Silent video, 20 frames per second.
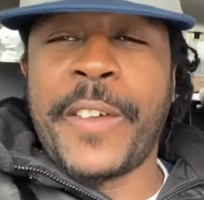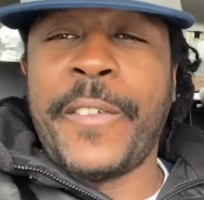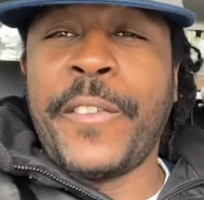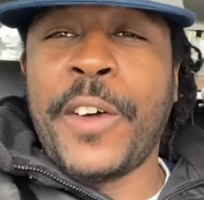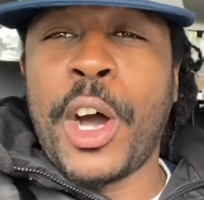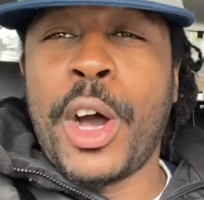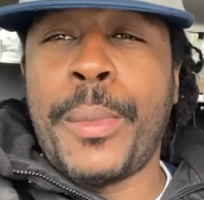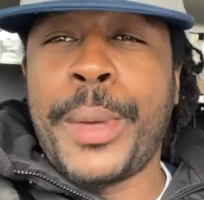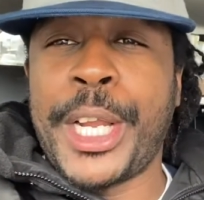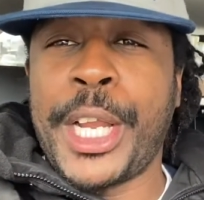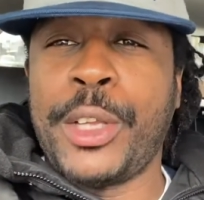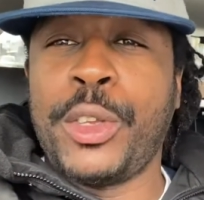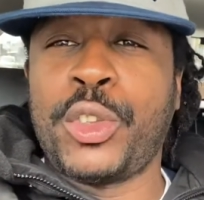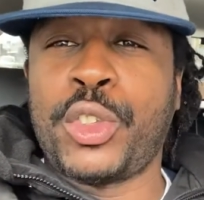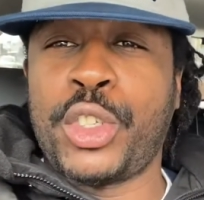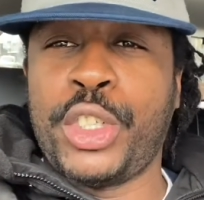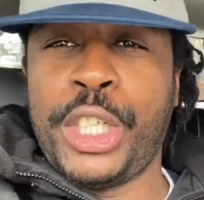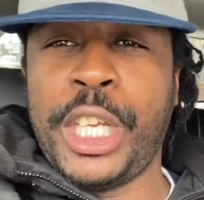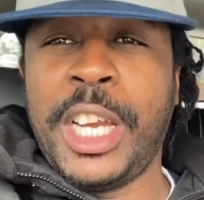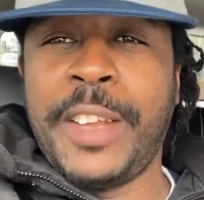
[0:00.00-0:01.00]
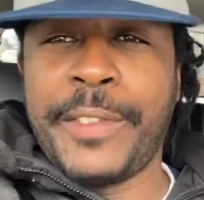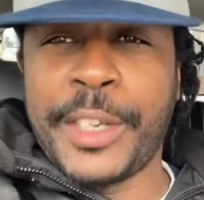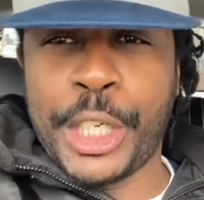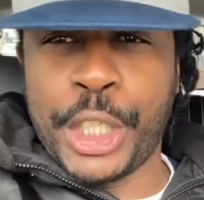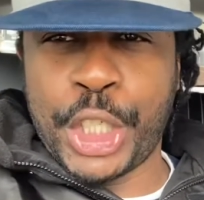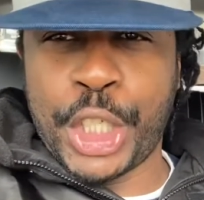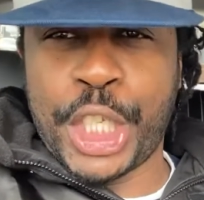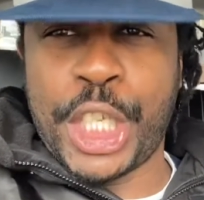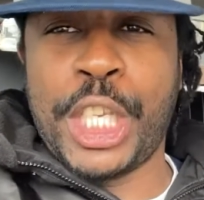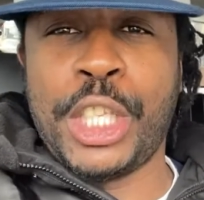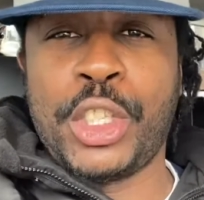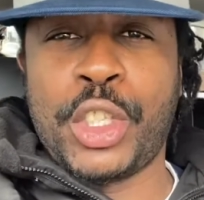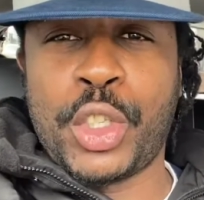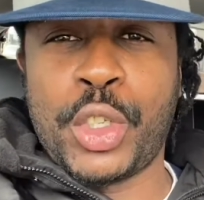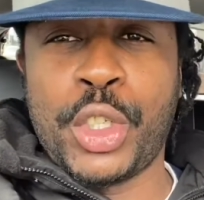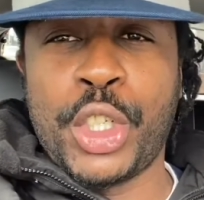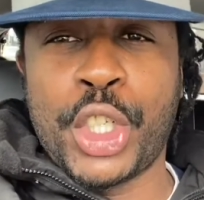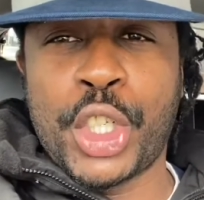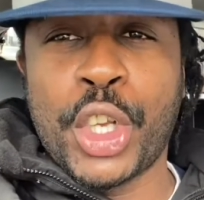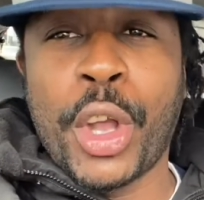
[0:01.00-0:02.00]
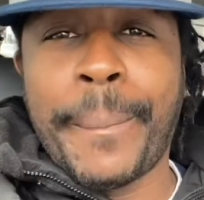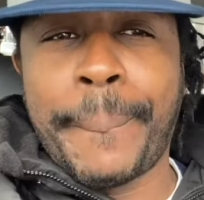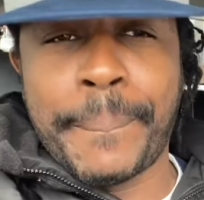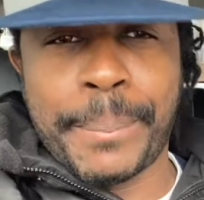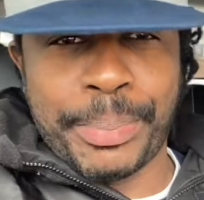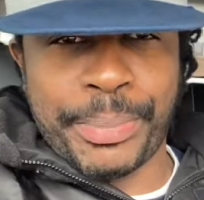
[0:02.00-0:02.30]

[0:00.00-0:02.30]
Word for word: farm and I used to deliver the chickens to the shop.